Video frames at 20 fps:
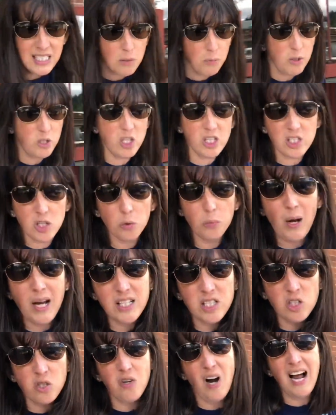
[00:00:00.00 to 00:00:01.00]
which is the
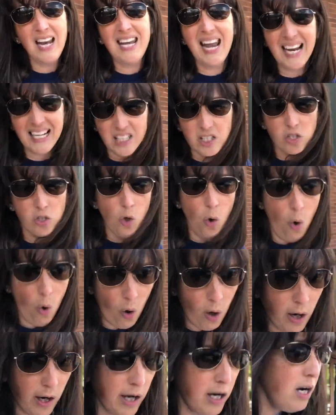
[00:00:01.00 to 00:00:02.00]
restaurant next
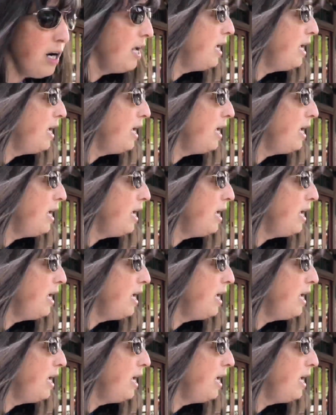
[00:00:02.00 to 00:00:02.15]
door